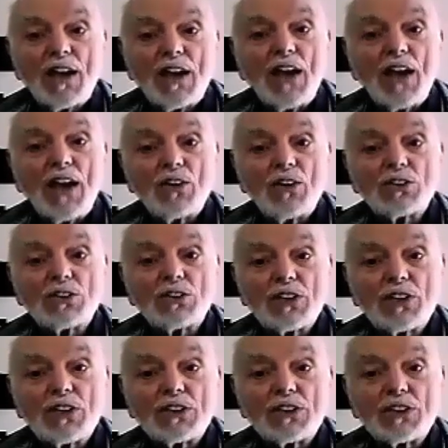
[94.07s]
and cause
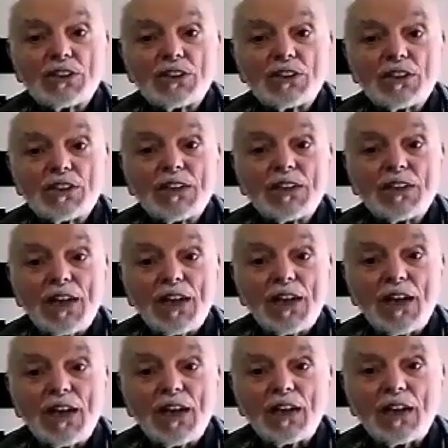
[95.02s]
changes in the
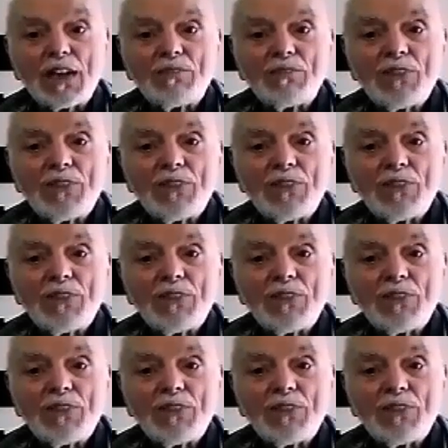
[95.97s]
DNA.